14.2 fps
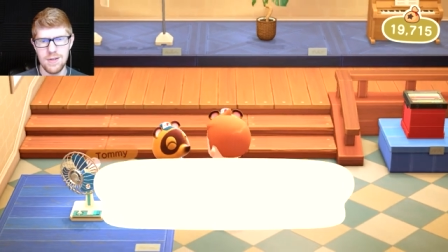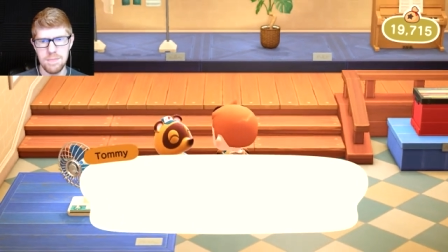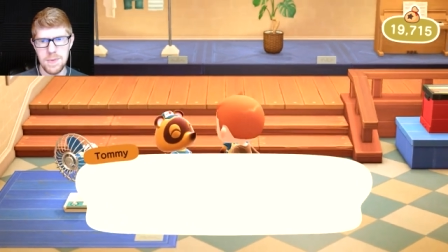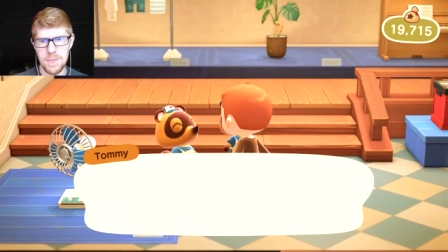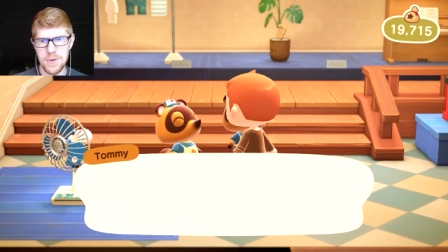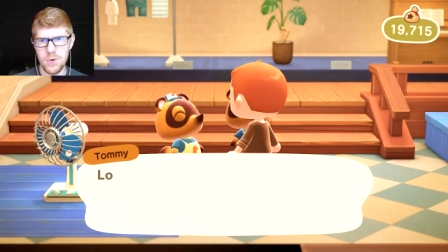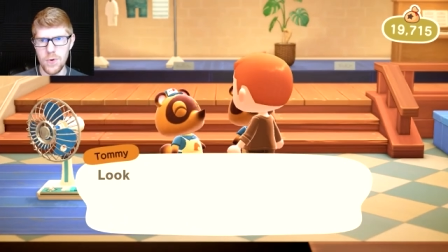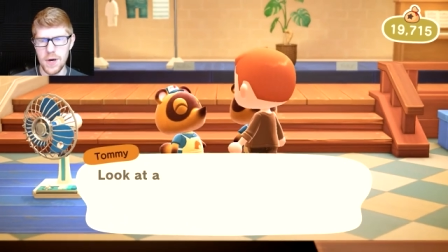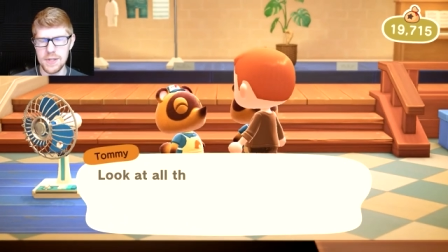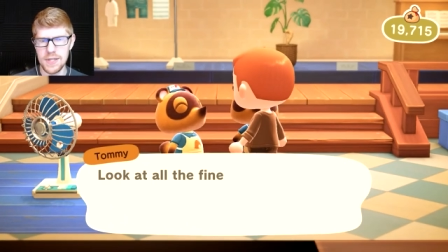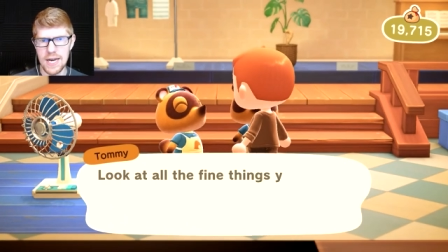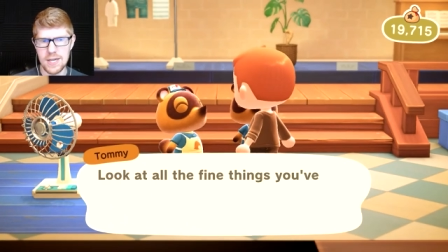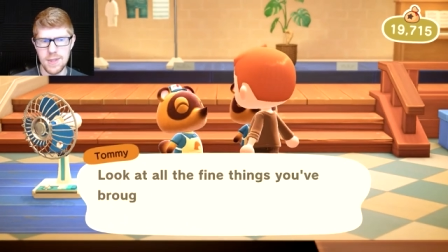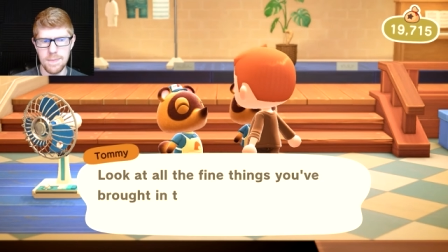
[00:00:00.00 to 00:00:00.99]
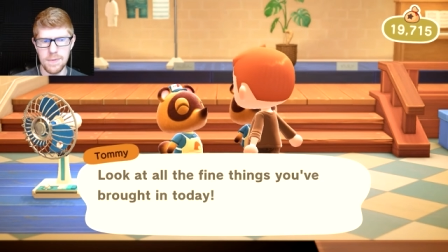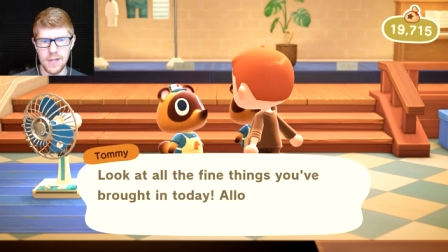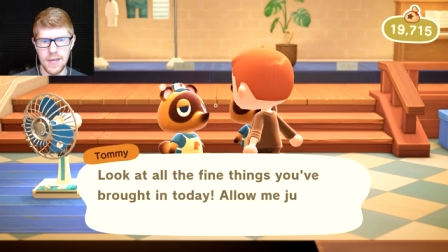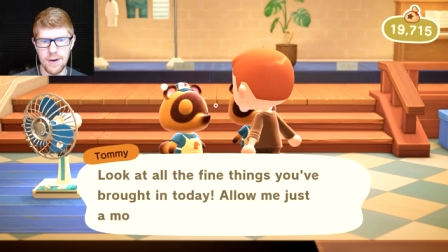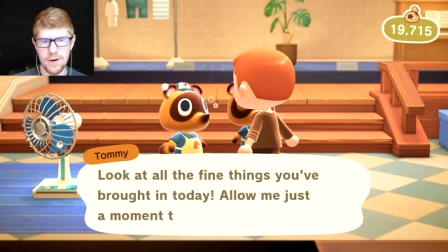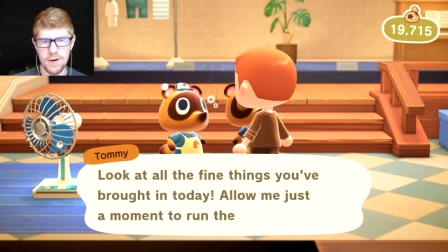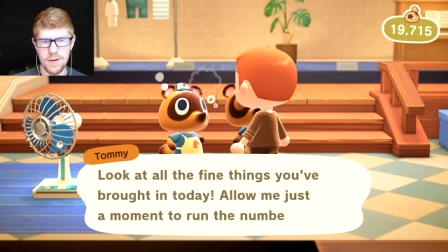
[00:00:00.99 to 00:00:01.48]
Maybe you unlock them
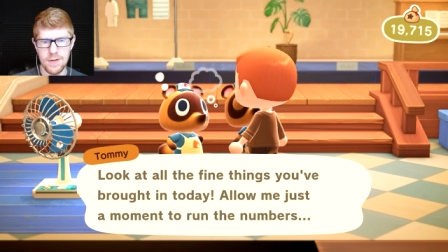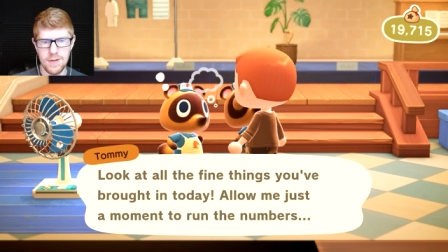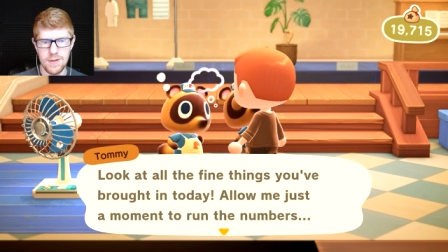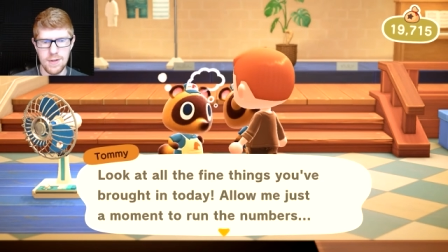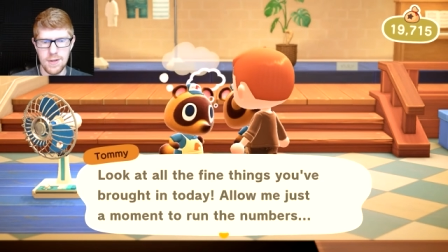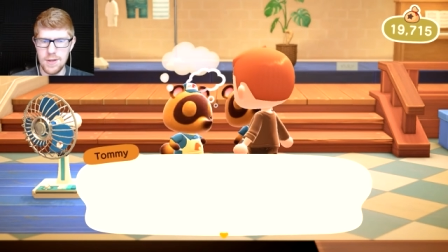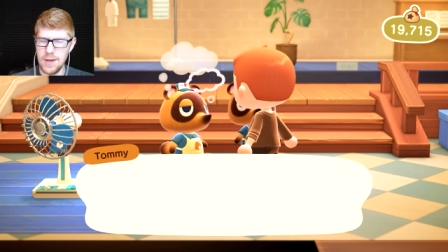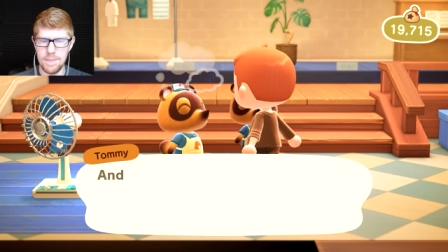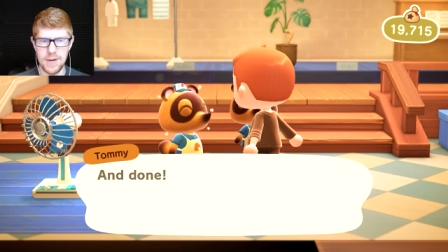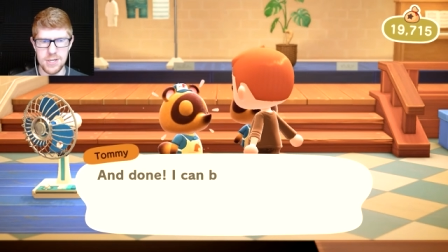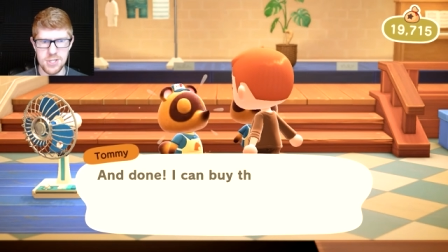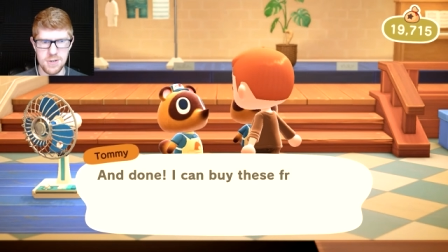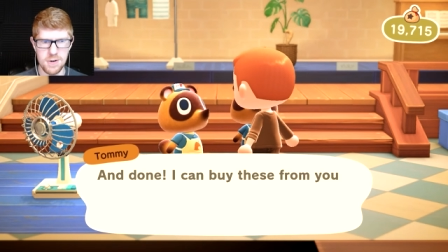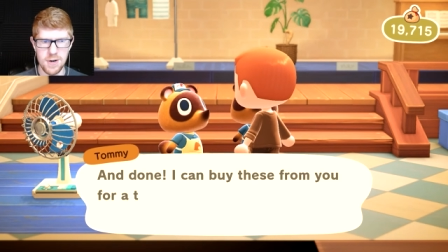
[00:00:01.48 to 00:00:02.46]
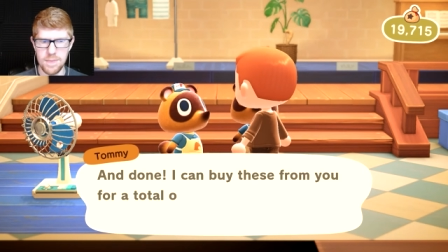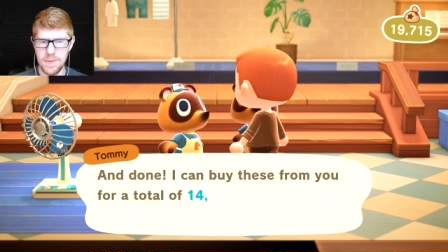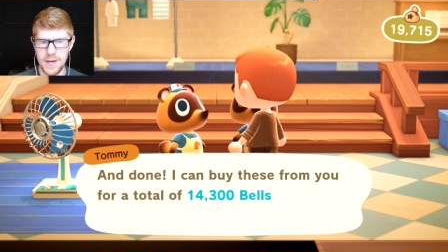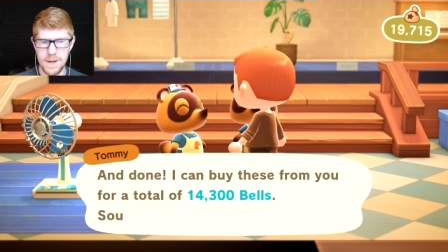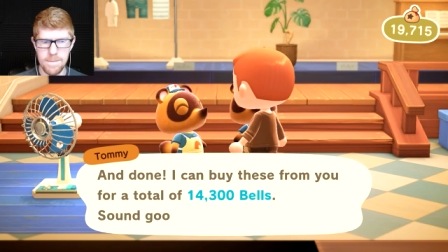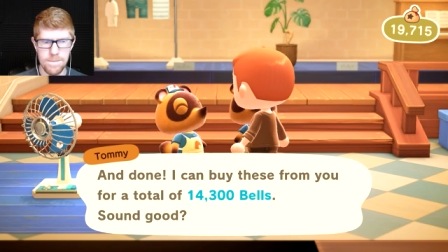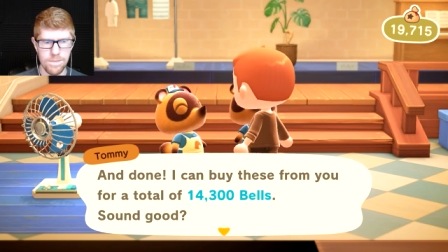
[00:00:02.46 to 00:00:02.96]
later. I'm not sure,
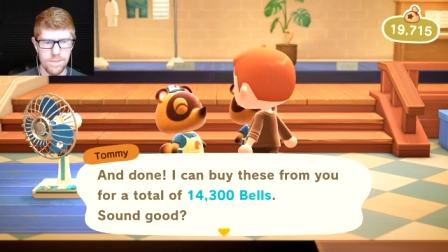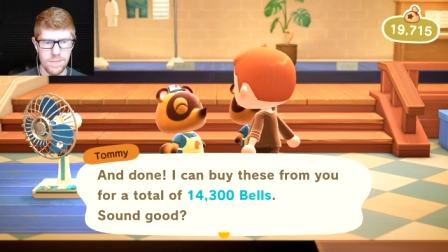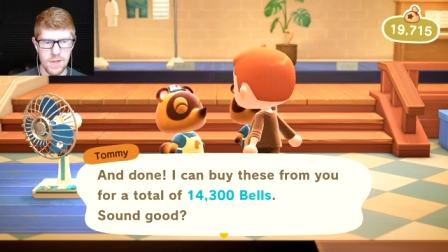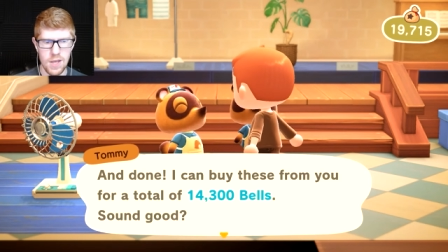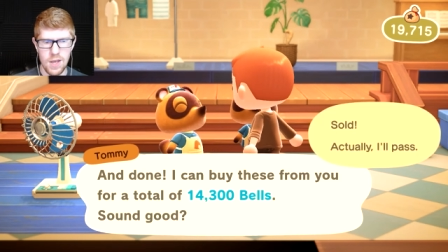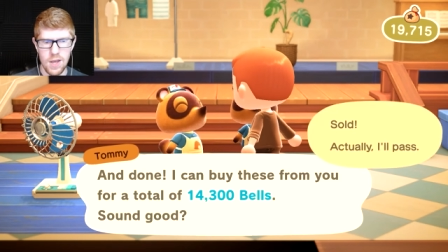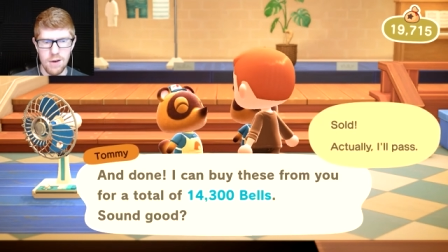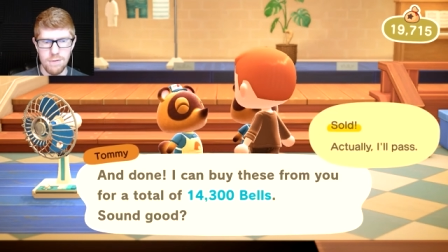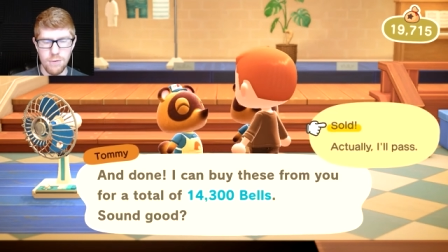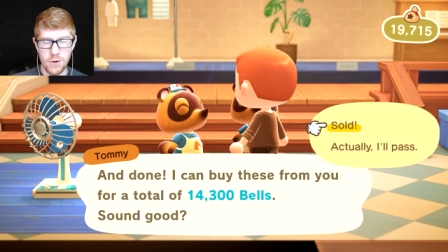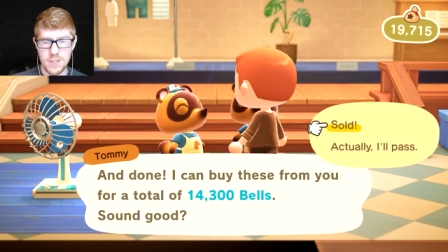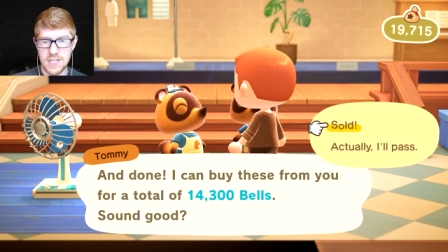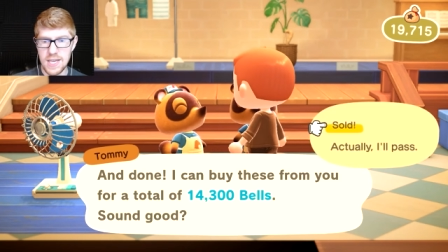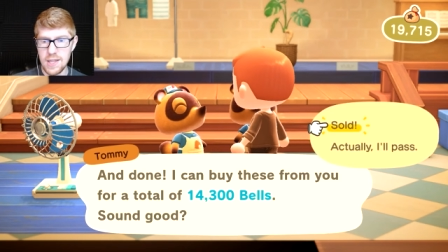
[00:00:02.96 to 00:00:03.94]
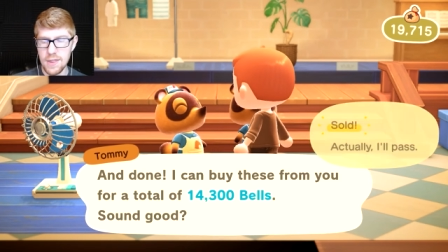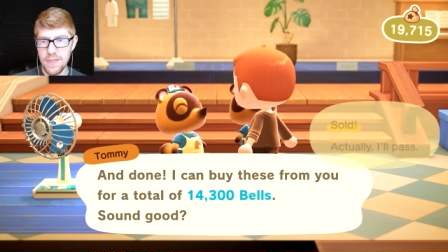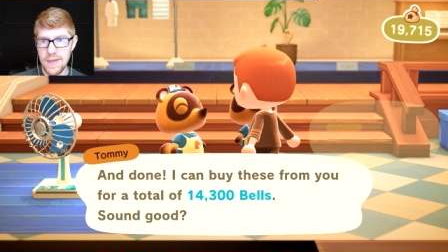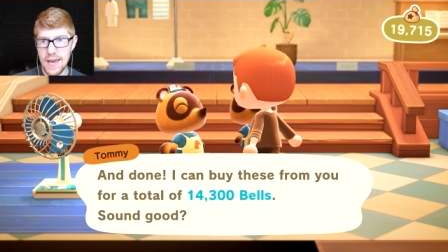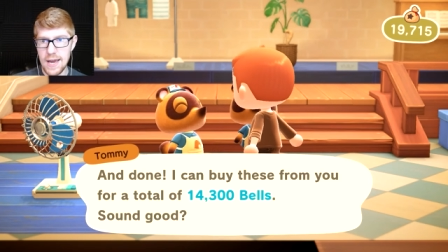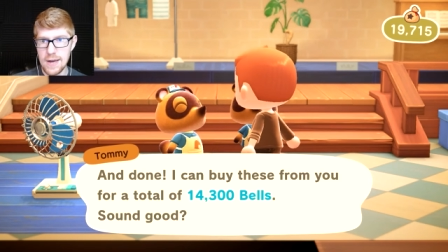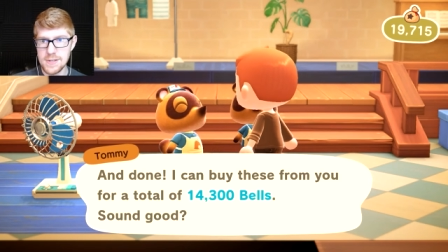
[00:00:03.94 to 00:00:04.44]
but
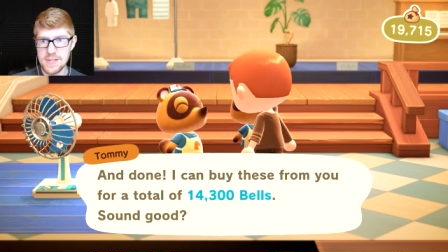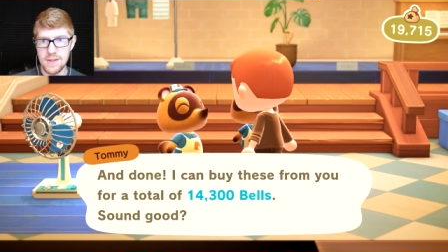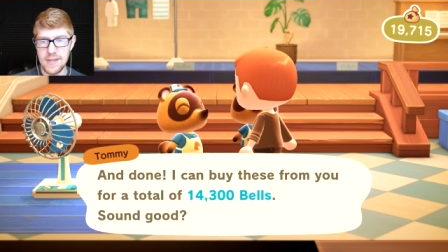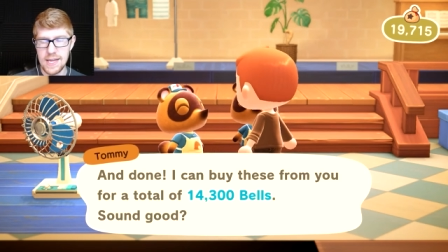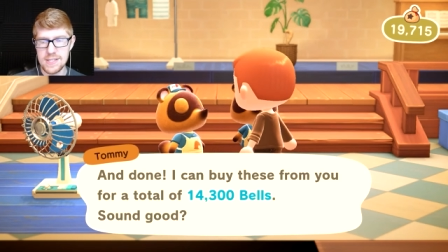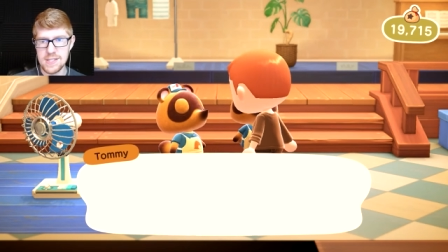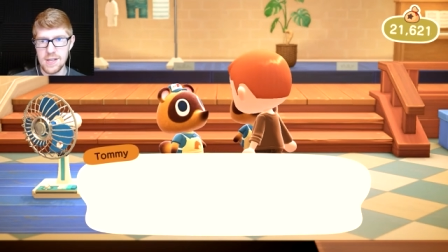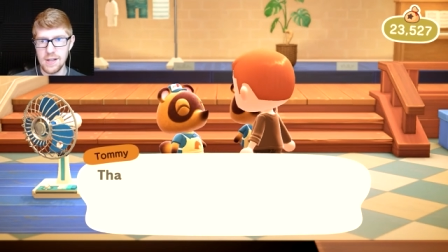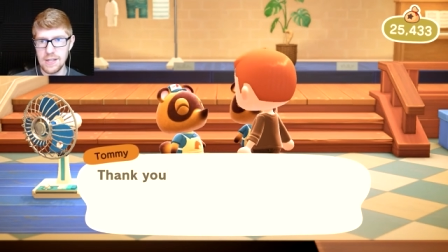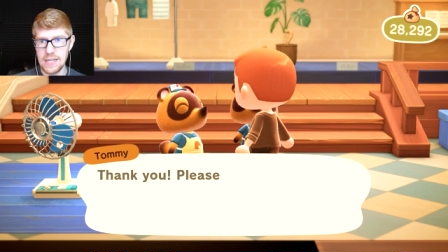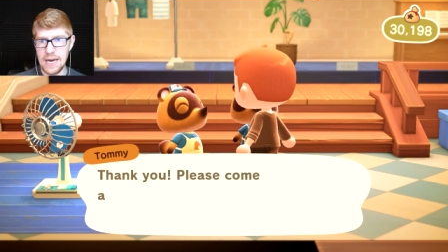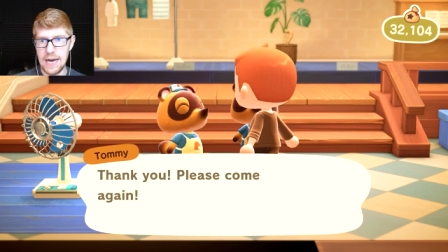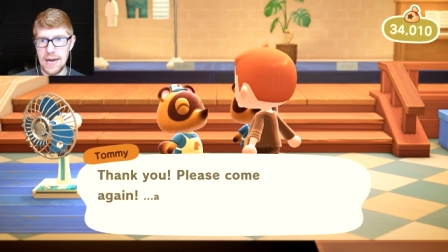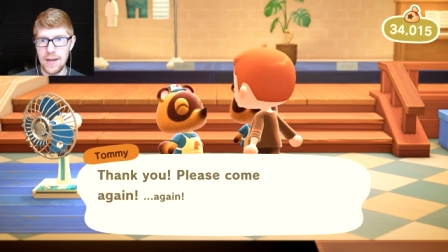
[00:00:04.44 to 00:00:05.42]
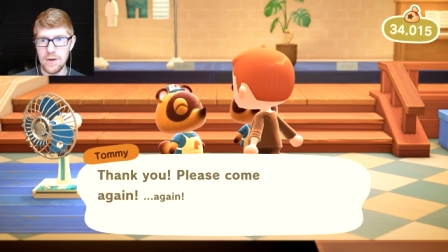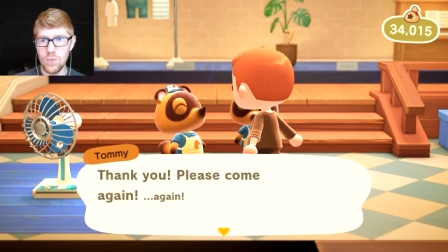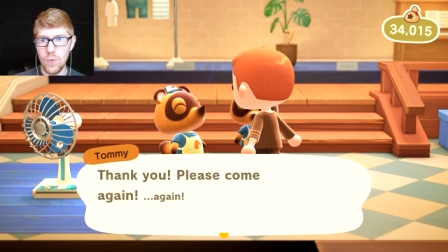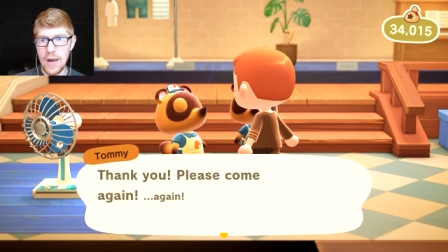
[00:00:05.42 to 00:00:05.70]
14,000, that's a lot.